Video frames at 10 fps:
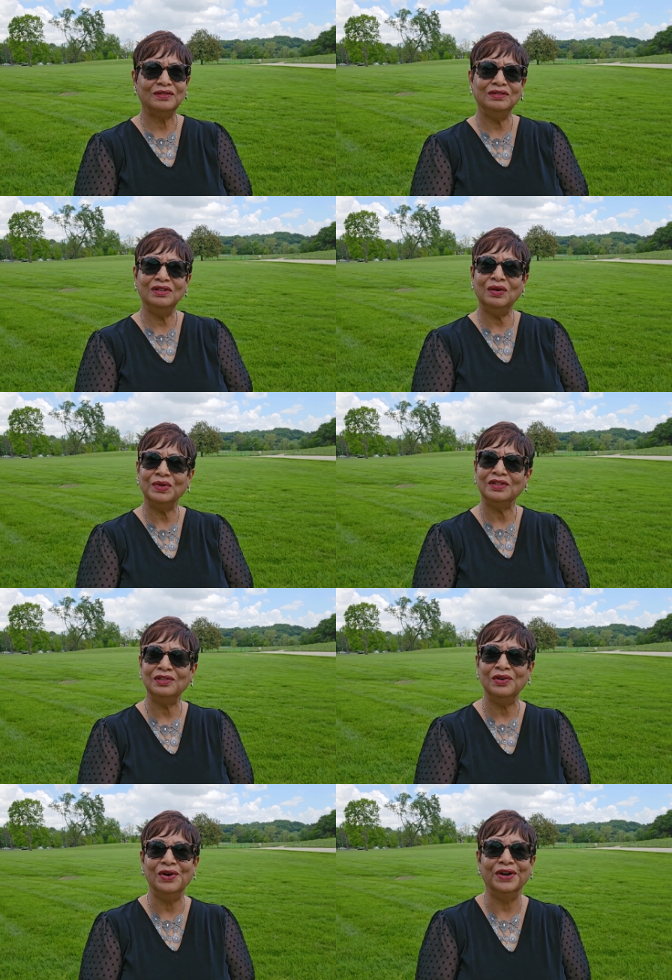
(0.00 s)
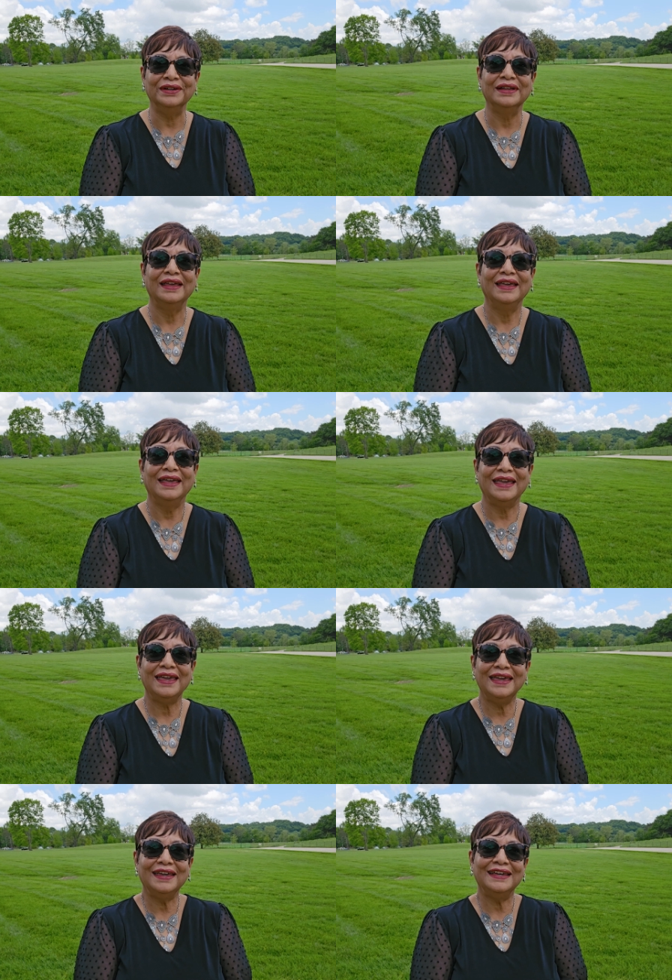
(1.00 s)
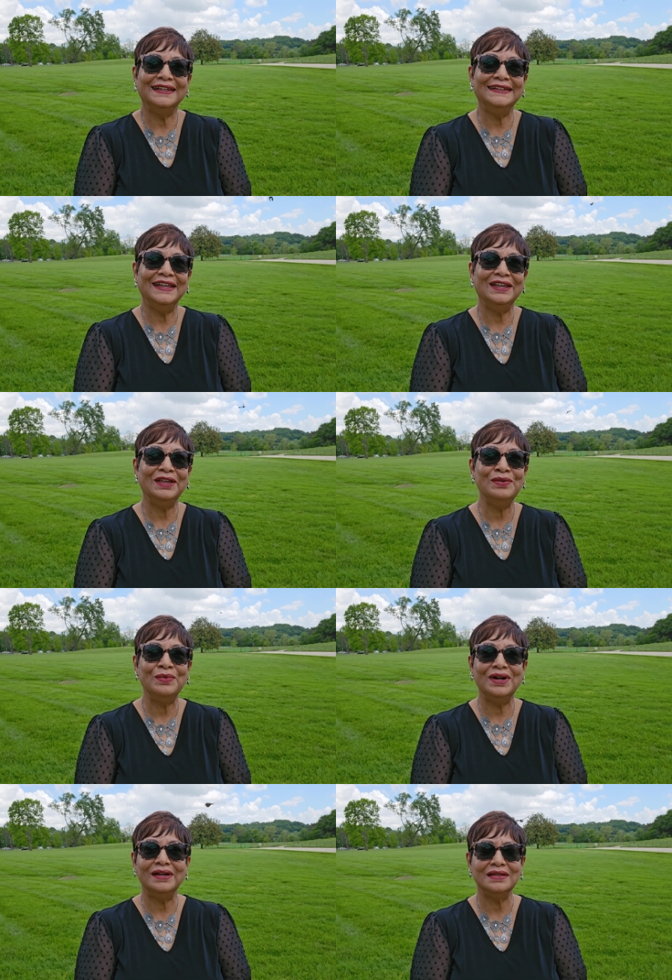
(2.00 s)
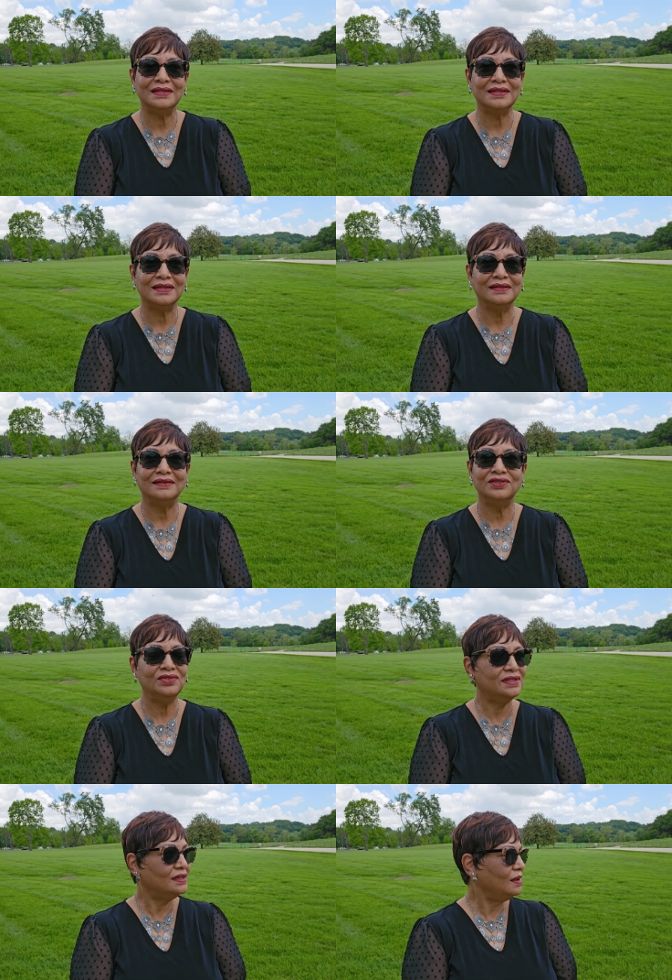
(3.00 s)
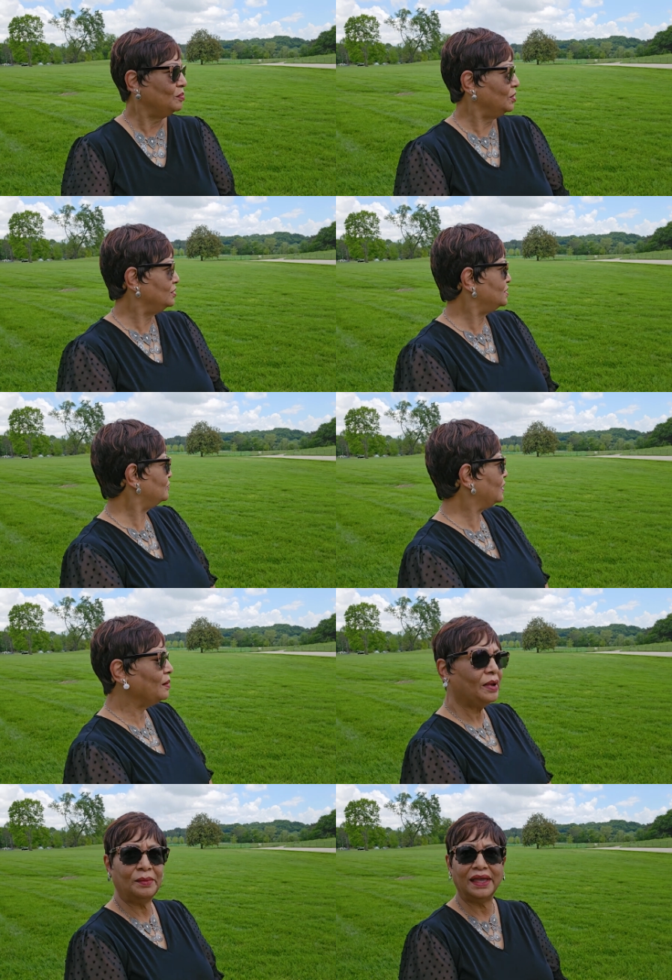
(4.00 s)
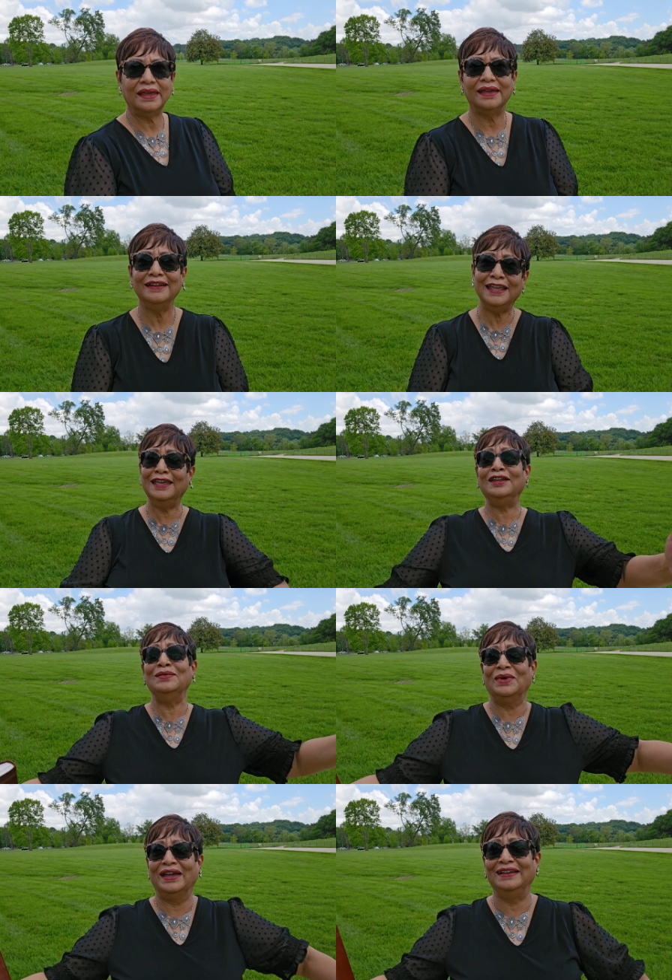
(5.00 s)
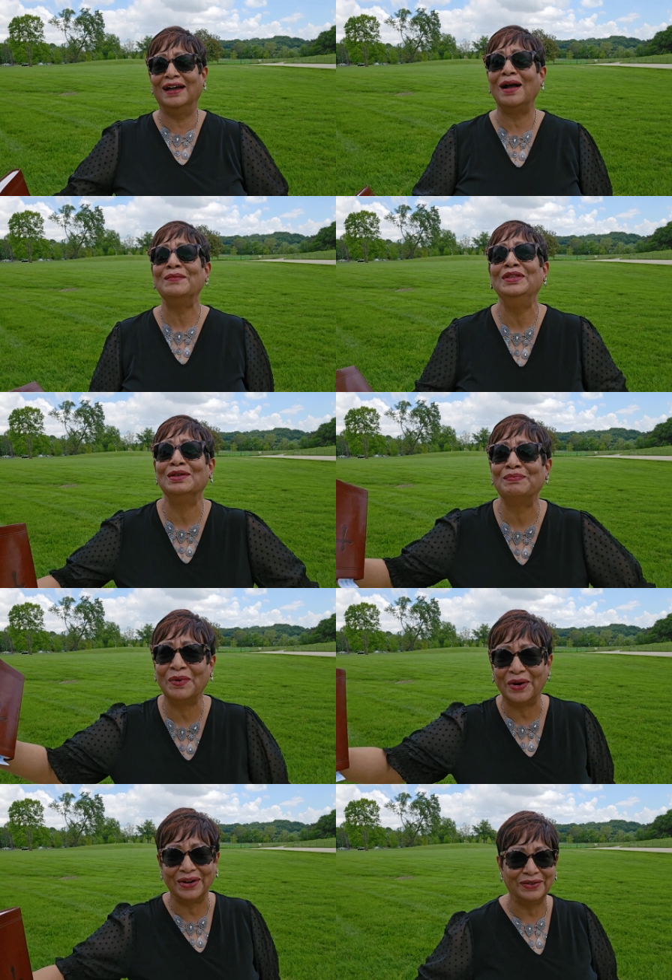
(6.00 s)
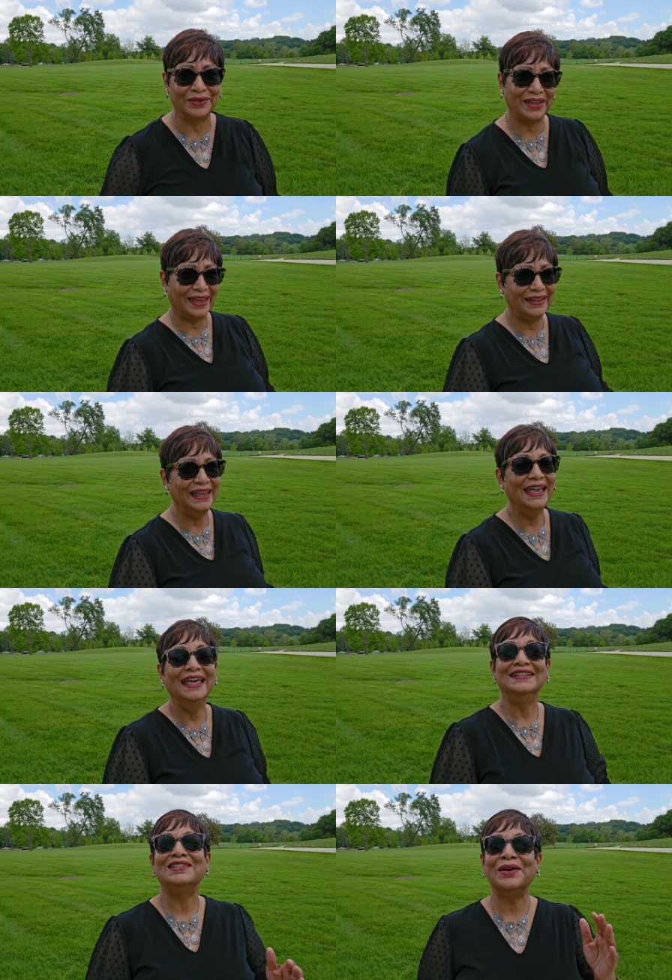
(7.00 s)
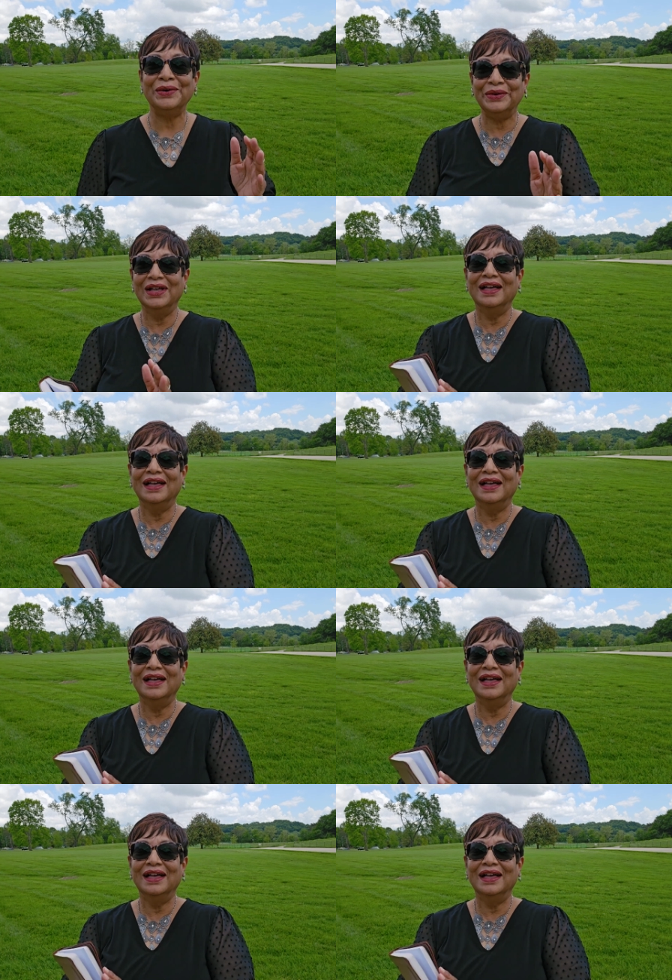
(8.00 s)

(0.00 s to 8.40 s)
you know, with the Lord. And it was, did you see that bird just fly by my head? Anyway, I'm in the park, okay? So